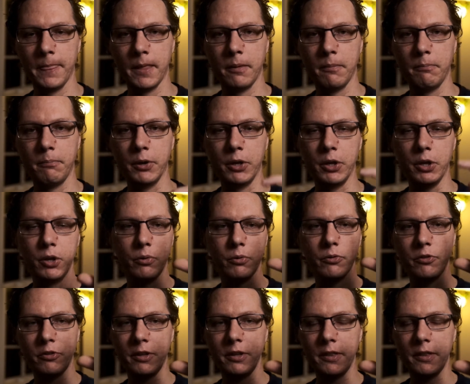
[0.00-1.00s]
But you
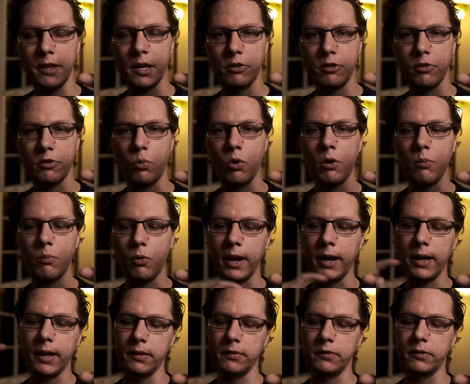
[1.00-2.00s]
don't see that it's a warm
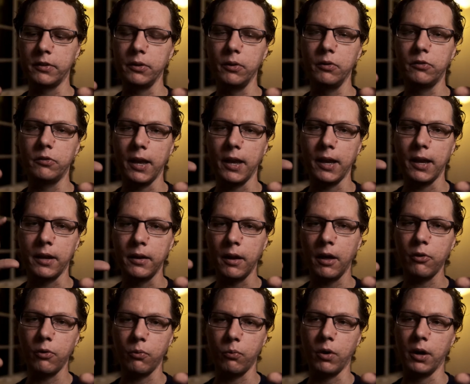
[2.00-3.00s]
white until you take
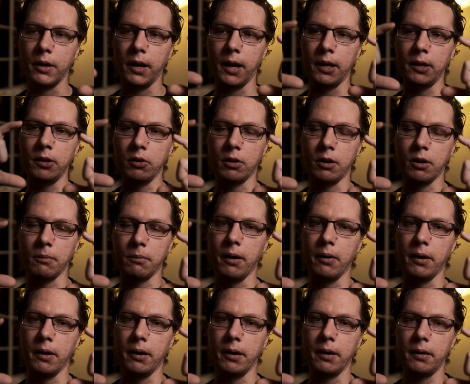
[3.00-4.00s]
another one and you
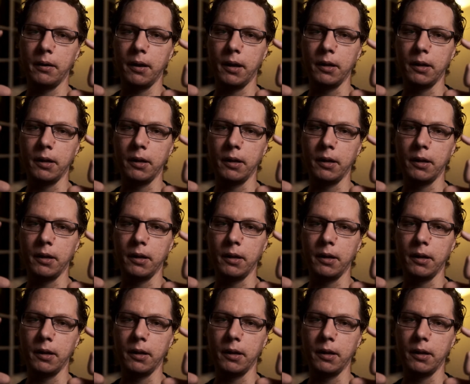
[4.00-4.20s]
compare it.